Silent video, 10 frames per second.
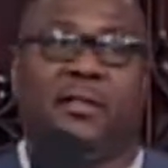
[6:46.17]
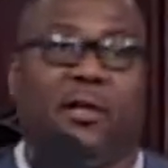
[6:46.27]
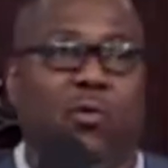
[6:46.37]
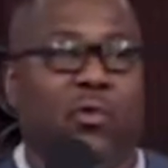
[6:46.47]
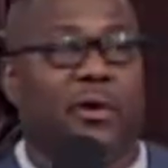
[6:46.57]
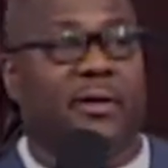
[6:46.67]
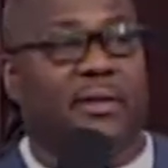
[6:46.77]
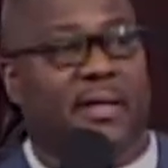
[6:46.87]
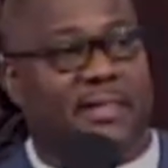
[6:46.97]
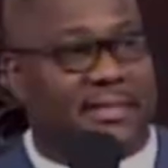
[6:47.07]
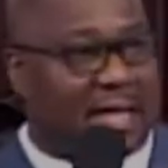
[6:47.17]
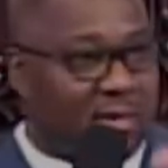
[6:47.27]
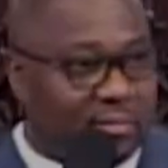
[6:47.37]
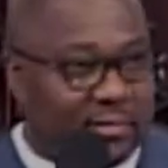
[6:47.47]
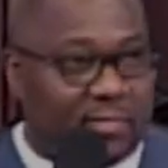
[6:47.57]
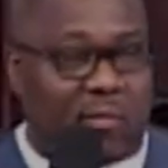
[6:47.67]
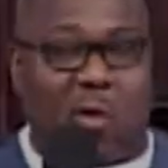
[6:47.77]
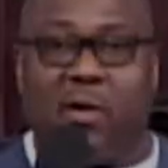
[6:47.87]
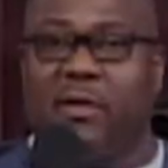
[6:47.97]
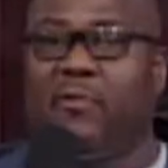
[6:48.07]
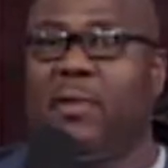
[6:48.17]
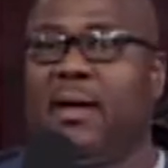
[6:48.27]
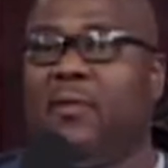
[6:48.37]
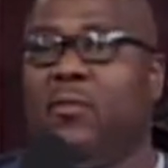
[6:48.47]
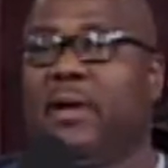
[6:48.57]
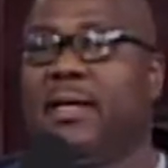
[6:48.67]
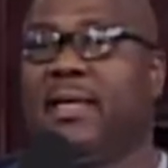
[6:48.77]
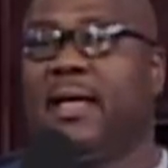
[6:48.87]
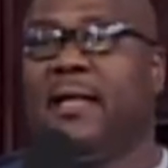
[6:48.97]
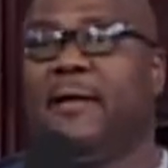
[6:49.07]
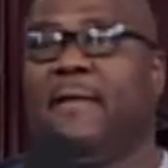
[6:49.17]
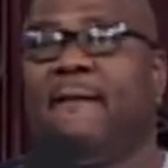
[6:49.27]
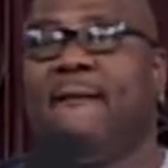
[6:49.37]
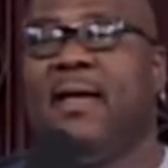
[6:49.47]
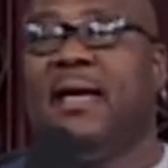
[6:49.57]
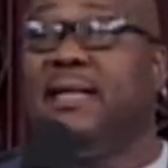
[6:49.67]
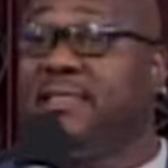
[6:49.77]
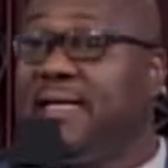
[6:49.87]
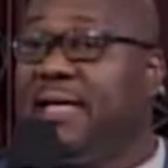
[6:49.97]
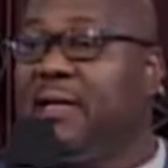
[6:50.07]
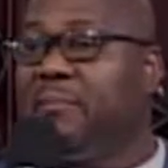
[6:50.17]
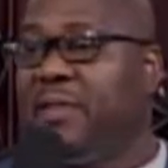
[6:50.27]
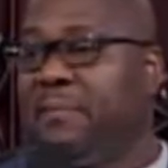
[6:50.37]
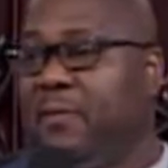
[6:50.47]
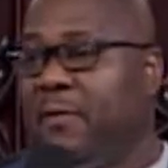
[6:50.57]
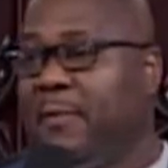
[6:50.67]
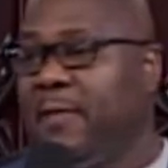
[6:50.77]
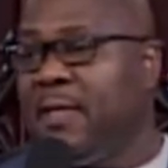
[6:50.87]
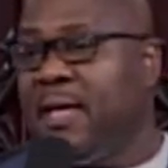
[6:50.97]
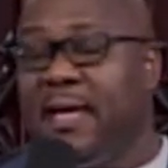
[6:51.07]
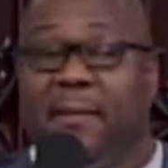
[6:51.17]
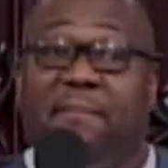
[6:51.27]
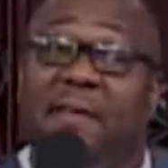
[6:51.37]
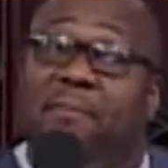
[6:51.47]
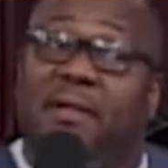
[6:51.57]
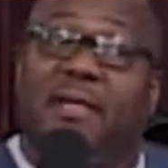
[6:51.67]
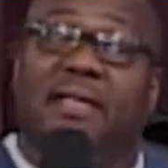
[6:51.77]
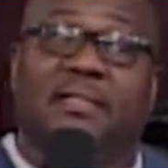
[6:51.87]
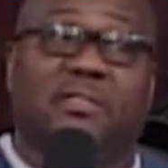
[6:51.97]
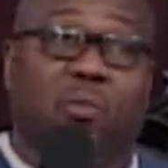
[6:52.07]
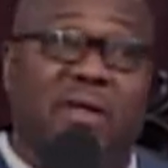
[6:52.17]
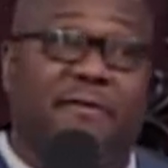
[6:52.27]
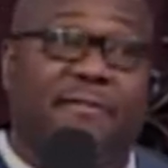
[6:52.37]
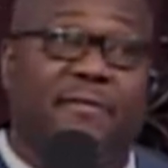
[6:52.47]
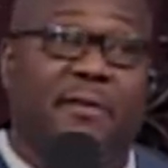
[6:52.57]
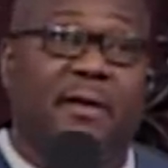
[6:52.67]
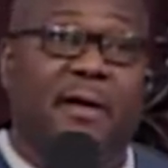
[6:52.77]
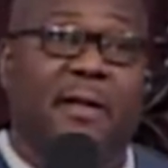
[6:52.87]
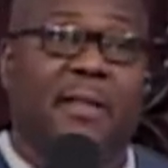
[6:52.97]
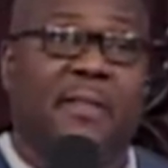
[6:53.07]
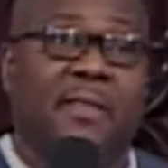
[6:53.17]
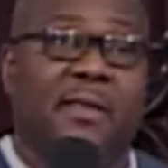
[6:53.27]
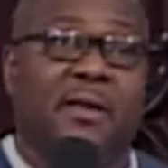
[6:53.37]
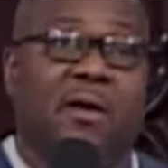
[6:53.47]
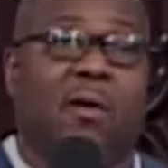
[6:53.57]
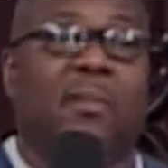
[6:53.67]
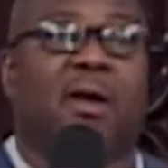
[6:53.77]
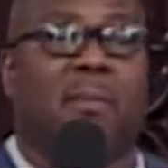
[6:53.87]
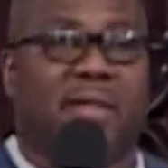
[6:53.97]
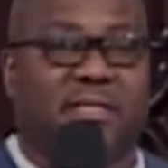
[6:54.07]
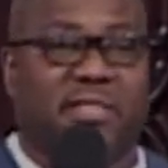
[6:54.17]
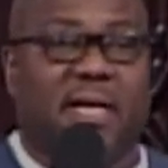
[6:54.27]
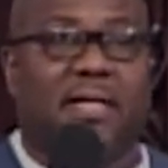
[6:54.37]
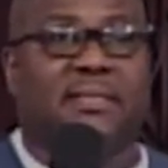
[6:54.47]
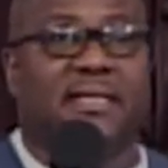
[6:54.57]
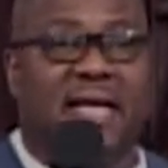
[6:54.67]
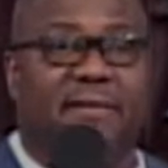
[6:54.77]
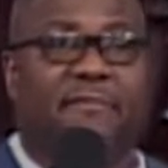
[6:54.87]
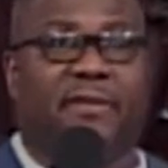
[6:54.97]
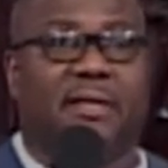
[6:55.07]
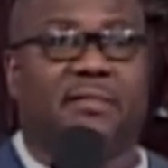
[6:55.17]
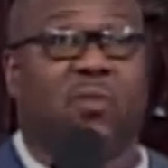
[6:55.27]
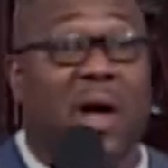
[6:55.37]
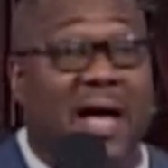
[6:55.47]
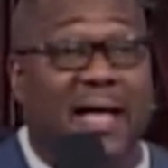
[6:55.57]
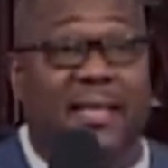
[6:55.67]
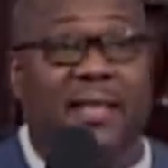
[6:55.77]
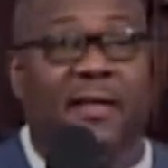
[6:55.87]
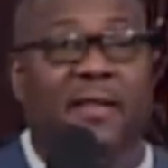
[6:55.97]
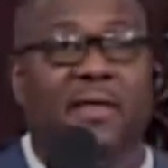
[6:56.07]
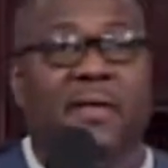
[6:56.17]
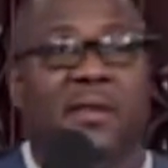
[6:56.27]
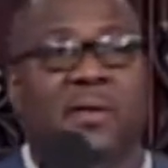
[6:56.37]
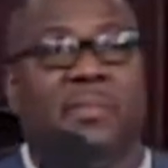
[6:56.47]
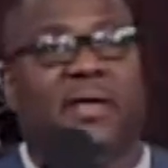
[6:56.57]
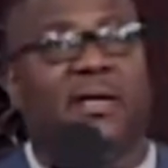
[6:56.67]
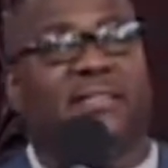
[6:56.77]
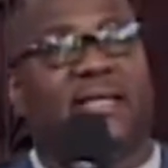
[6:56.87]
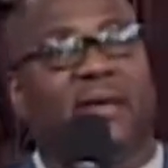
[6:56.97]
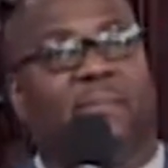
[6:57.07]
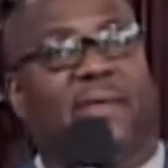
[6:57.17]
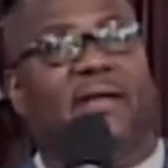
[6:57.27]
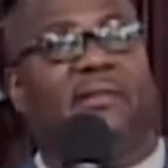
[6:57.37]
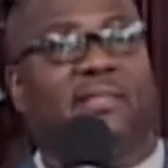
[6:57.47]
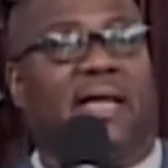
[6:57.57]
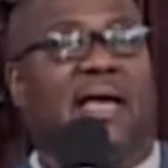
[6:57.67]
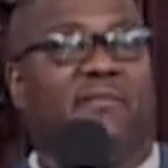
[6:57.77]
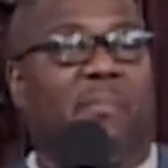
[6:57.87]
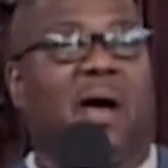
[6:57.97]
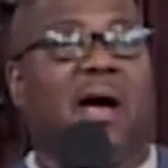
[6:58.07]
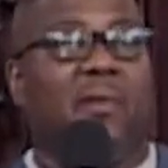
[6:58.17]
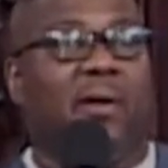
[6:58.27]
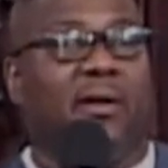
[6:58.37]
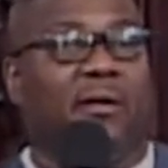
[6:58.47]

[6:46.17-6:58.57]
The Lord is out walking around where he can, and he's healing people. And the people that he is with are becoming jealous and envious. Why? Because he appears to have power.